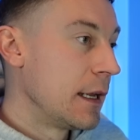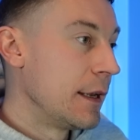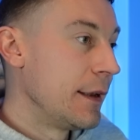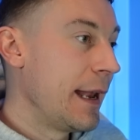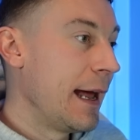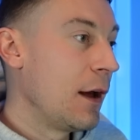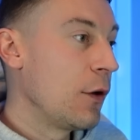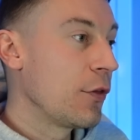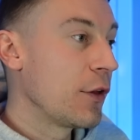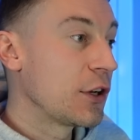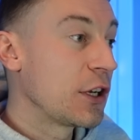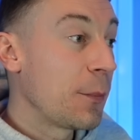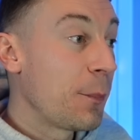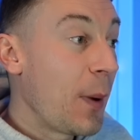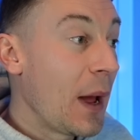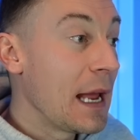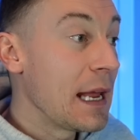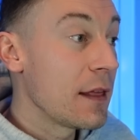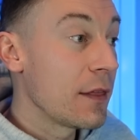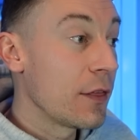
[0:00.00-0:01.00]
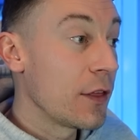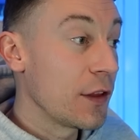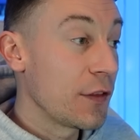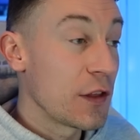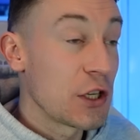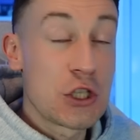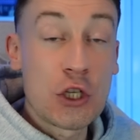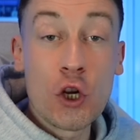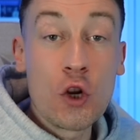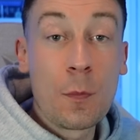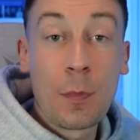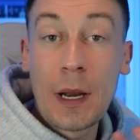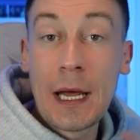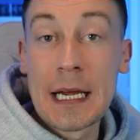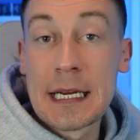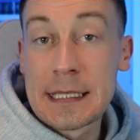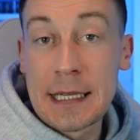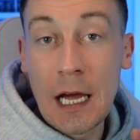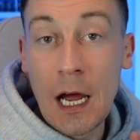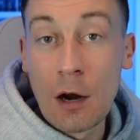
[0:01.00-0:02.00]
Now, the debate, the two
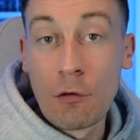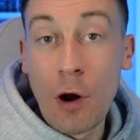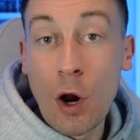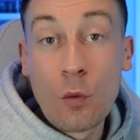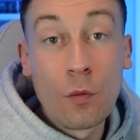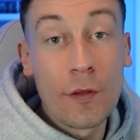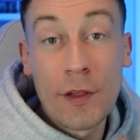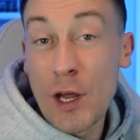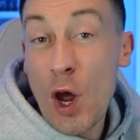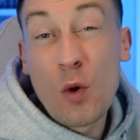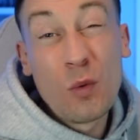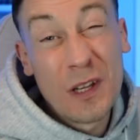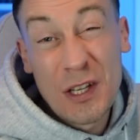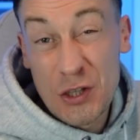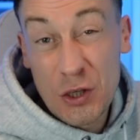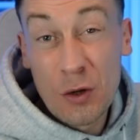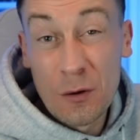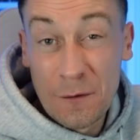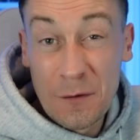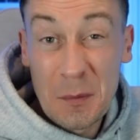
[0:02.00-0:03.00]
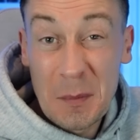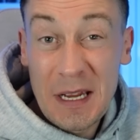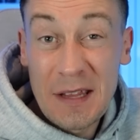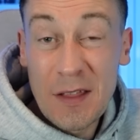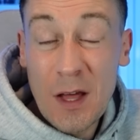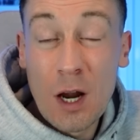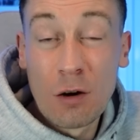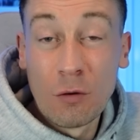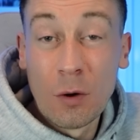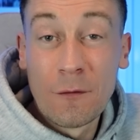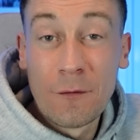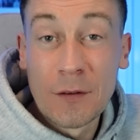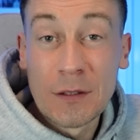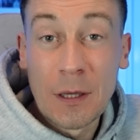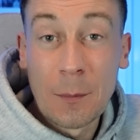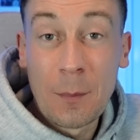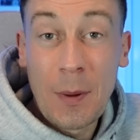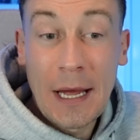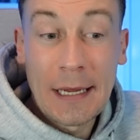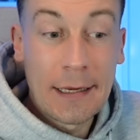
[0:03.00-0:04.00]
players that are the only two for me that are up for
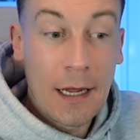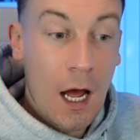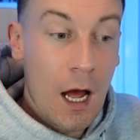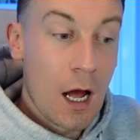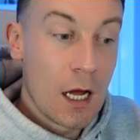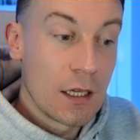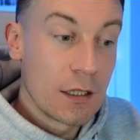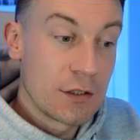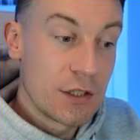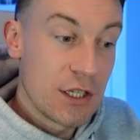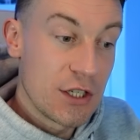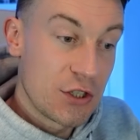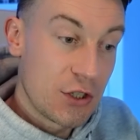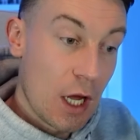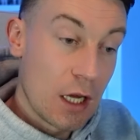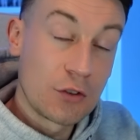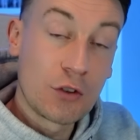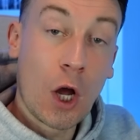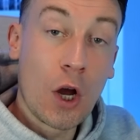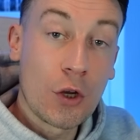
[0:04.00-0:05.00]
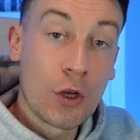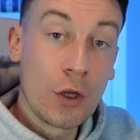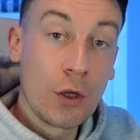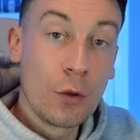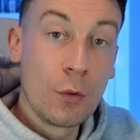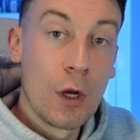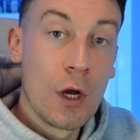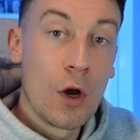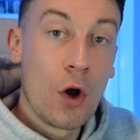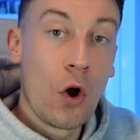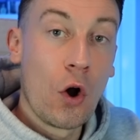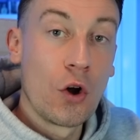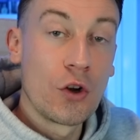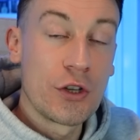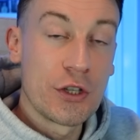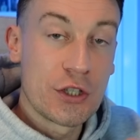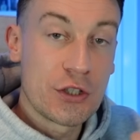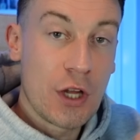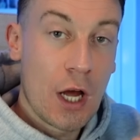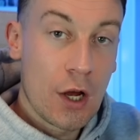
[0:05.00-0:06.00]
debate are, do you start Doku or do
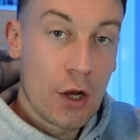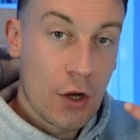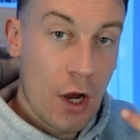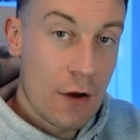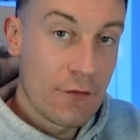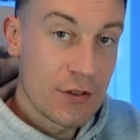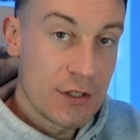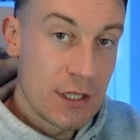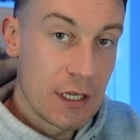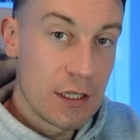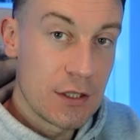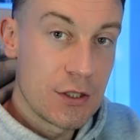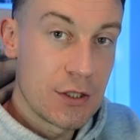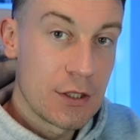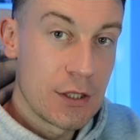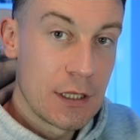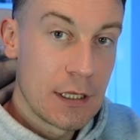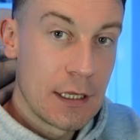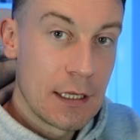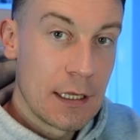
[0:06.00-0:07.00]
you start Kovacic?